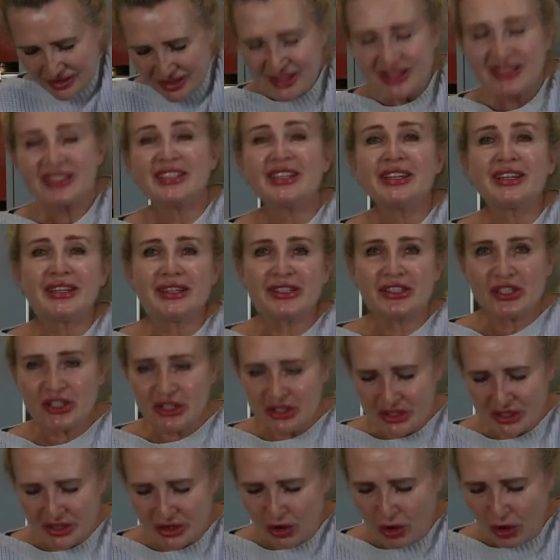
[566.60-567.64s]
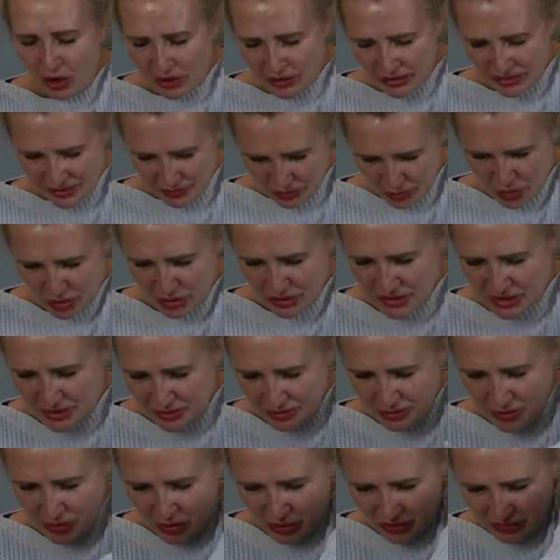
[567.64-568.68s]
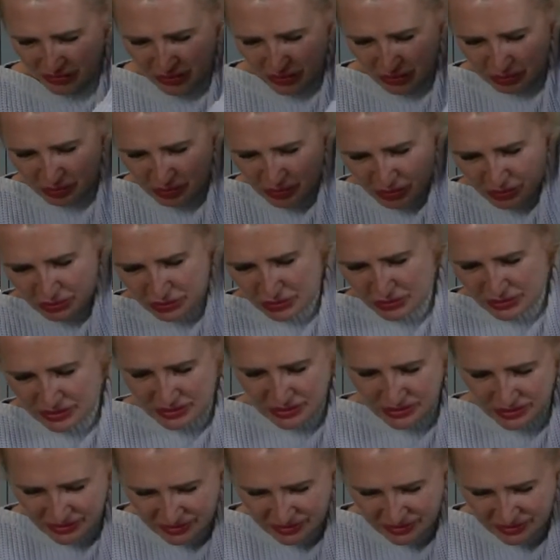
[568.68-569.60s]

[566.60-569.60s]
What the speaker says: untouched on the bottom of your bowl,